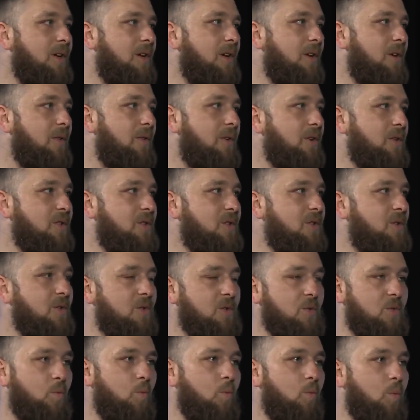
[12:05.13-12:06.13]
You know,
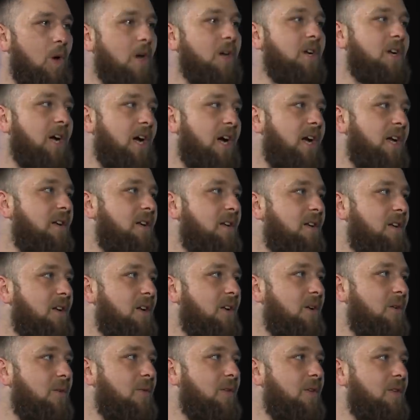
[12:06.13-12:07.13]
there's one God,
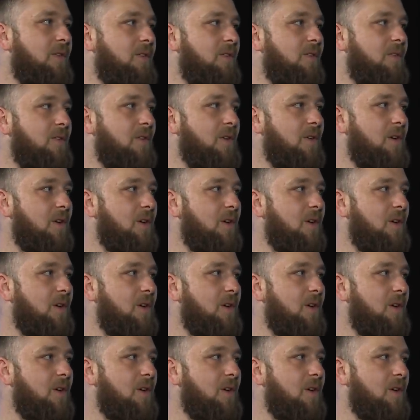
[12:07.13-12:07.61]
you know, that's,